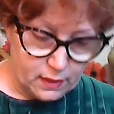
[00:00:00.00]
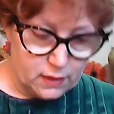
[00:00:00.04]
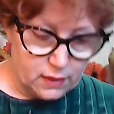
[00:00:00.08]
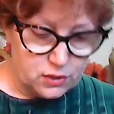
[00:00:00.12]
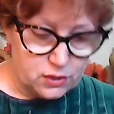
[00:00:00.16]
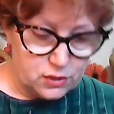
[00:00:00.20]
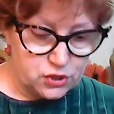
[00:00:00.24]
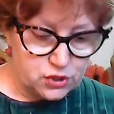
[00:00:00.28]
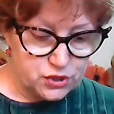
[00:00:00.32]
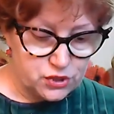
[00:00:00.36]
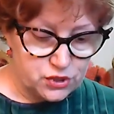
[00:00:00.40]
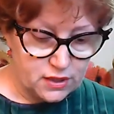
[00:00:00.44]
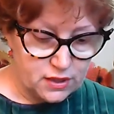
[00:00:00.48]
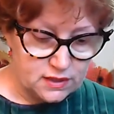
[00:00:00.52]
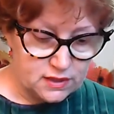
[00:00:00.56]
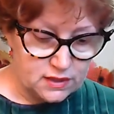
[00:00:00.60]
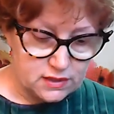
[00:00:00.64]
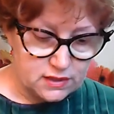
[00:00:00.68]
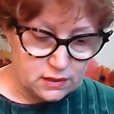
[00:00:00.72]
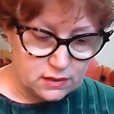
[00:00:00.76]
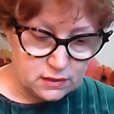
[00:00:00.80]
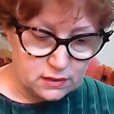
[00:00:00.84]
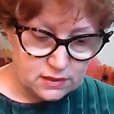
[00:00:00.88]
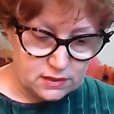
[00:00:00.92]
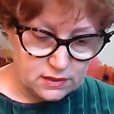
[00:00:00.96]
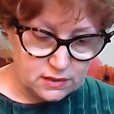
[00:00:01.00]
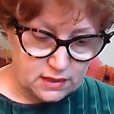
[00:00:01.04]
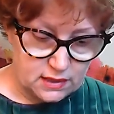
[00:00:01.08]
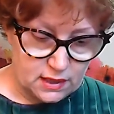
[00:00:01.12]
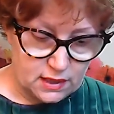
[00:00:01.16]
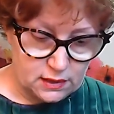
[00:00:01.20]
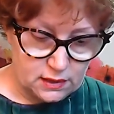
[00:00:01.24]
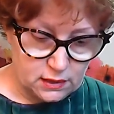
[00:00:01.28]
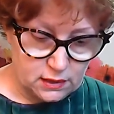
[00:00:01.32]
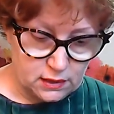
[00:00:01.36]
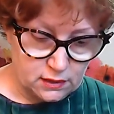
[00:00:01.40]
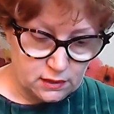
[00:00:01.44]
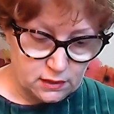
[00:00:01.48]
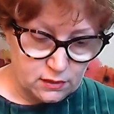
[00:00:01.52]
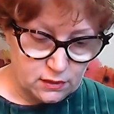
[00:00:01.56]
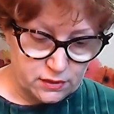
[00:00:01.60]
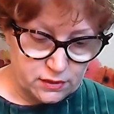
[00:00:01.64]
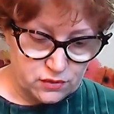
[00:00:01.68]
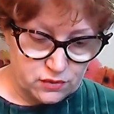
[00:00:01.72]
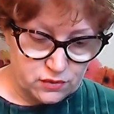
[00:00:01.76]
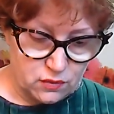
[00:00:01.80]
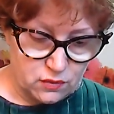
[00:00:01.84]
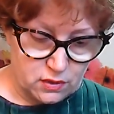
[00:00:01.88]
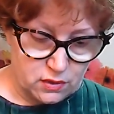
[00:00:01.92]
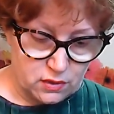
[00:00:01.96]
Just inside the little
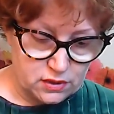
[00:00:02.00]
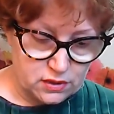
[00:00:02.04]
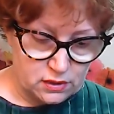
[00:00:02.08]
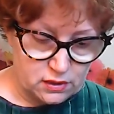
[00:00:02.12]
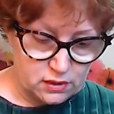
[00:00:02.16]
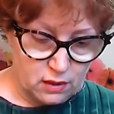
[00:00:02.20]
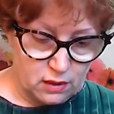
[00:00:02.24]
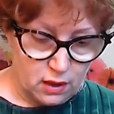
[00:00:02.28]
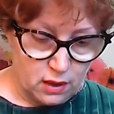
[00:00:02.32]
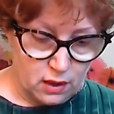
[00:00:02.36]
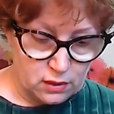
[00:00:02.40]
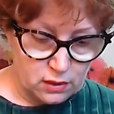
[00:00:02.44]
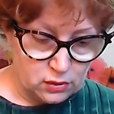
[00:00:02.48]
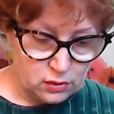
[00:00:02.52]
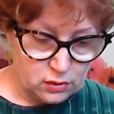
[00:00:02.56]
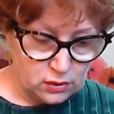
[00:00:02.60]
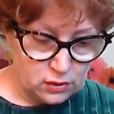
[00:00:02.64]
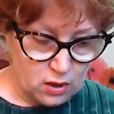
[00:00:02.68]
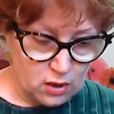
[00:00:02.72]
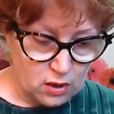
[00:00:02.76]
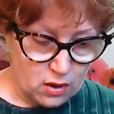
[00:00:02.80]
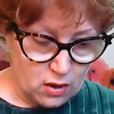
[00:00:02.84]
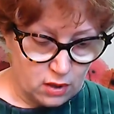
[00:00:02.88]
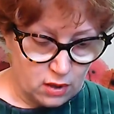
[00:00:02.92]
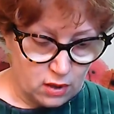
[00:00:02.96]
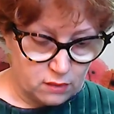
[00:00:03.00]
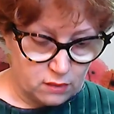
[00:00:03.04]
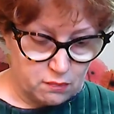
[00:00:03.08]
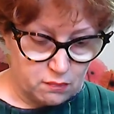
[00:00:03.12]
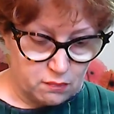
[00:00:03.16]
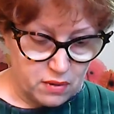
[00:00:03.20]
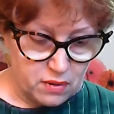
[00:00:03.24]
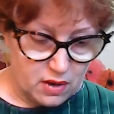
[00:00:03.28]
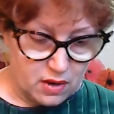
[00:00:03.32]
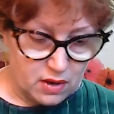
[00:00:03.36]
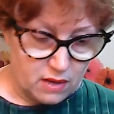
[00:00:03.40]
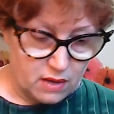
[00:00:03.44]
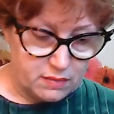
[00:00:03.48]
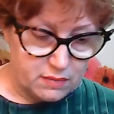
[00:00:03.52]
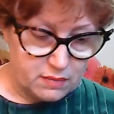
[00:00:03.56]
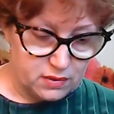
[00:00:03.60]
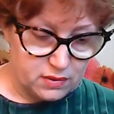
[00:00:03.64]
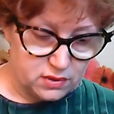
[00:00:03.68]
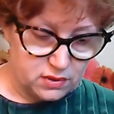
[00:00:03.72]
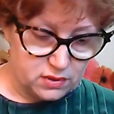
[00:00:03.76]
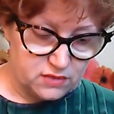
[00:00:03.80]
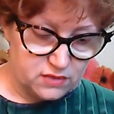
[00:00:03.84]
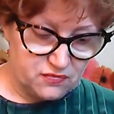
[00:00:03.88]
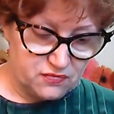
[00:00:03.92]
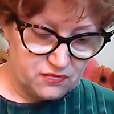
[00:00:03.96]
door to the hollow log, Pa
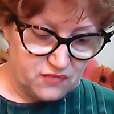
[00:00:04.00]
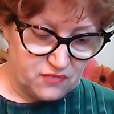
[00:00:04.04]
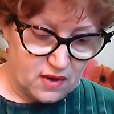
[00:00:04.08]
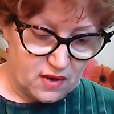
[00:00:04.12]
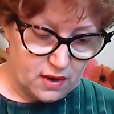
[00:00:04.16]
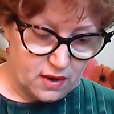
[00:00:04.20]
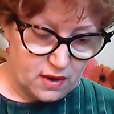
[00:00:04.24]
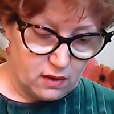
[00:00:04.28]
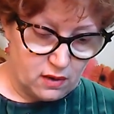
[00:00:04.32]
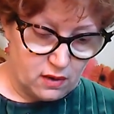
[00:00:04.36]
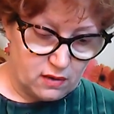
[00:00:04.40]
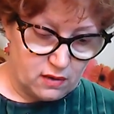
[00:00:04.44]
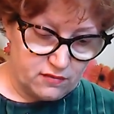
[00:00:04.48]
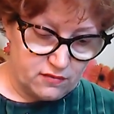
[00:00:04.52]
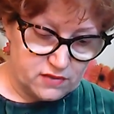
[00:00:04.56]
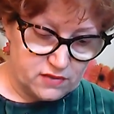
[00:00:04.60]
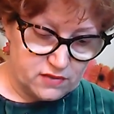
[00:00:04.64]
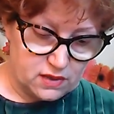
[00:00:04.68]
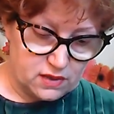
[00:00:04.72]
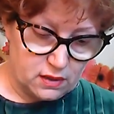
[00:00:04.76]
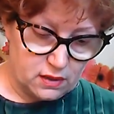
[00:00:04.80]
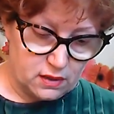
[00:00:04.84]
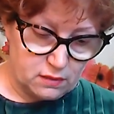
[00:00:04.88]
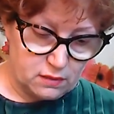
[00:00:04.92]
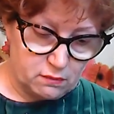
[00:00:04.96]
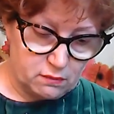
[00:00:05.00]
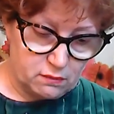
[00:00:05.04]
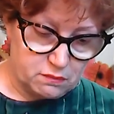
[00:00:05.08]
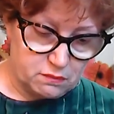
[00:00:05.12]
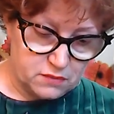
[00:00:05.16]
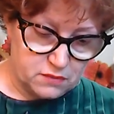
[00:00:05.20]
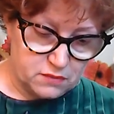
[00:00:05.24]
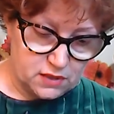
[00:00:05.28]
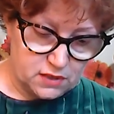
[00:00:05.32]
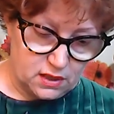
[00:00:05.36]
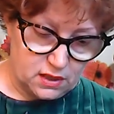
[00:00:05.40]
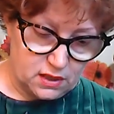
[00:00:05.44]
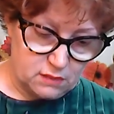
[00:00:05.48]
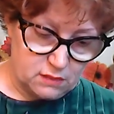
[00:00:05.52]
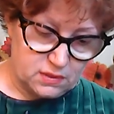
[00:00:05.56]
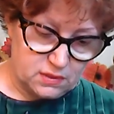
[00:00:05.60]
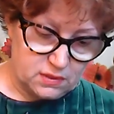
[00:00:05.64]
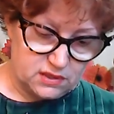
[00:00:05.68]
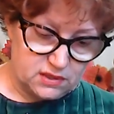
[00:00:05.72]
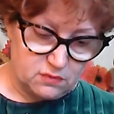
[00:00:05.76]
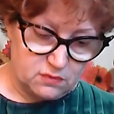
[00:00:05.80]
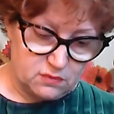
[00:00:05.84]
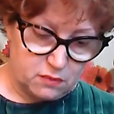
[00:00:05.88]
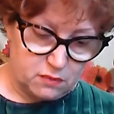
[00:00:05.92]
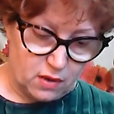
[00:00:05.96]
built a fire of tiny
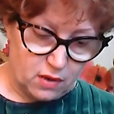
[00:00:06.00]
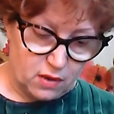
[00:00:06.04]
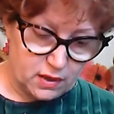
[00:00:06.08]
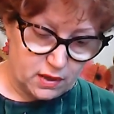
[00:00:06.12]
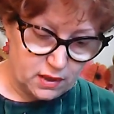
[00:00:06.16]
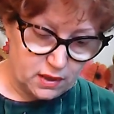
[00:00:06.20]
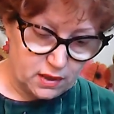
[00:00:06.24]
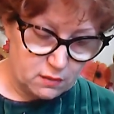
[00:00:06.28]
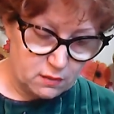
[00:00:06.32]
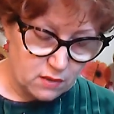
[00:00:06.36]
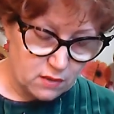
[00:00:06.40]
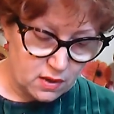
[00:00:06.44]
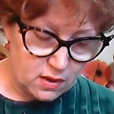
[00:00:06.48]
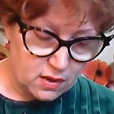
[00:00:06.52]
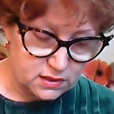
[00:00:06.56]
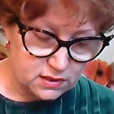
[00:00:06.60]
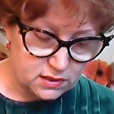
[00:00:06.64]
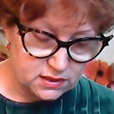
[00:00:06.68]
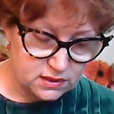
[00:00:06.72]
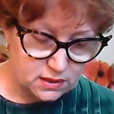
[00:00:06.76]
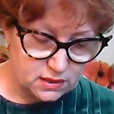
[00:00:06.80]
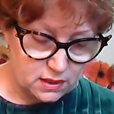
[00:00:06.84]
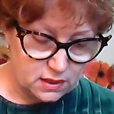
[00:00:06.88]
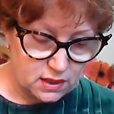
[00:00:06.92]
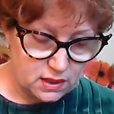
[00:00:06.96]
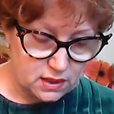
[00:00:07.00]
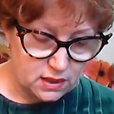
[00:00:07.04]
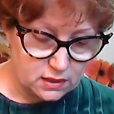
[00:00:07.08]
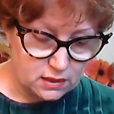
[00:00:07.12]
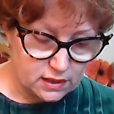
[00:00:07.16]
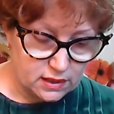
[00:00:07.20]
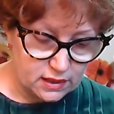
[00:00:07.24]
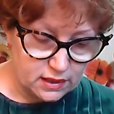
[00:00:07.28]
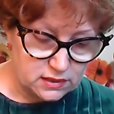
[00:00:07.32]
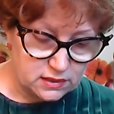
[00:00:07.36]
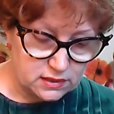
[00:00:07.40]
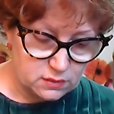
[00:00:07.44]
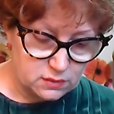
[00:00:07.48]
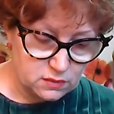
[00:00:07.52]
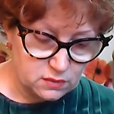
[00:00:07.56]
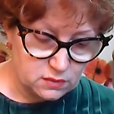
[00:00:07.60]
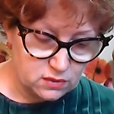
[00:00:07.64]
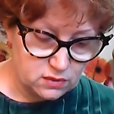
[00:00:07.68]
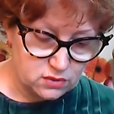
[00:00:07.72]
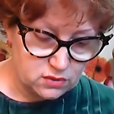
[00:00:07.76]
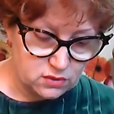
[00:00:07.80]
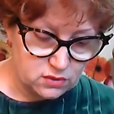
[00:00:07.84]
bits of bark and moss, and he laid some of those